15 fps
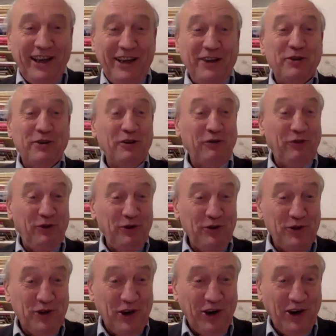into the
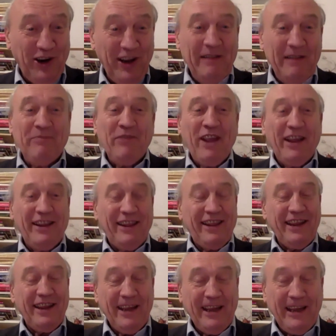future and
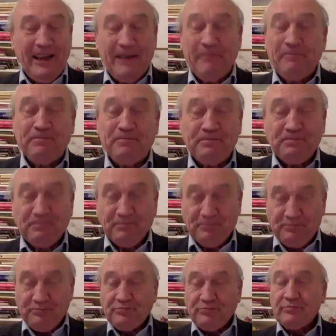thinking,
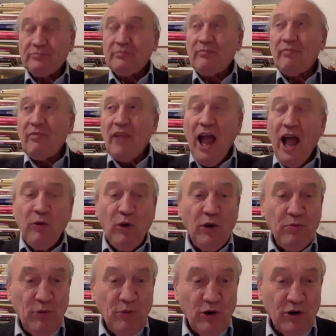I want
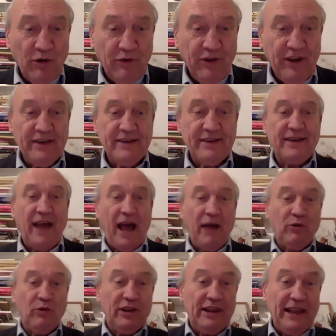more of this, I
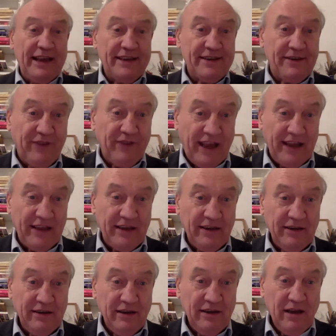want less of that.
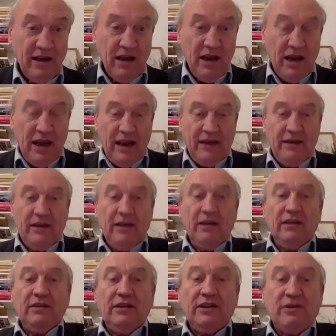In the,
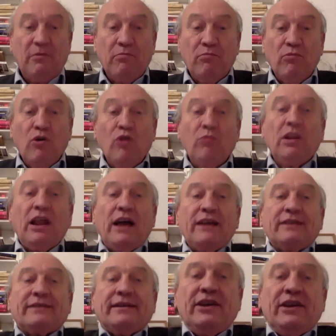this
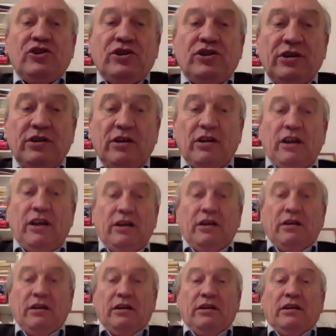mobilization in a
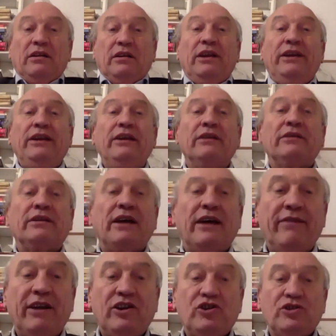in a linear
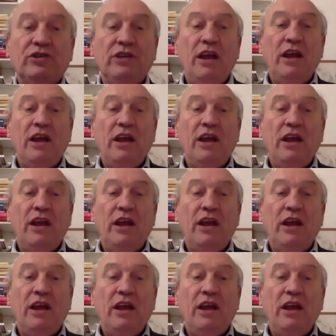direction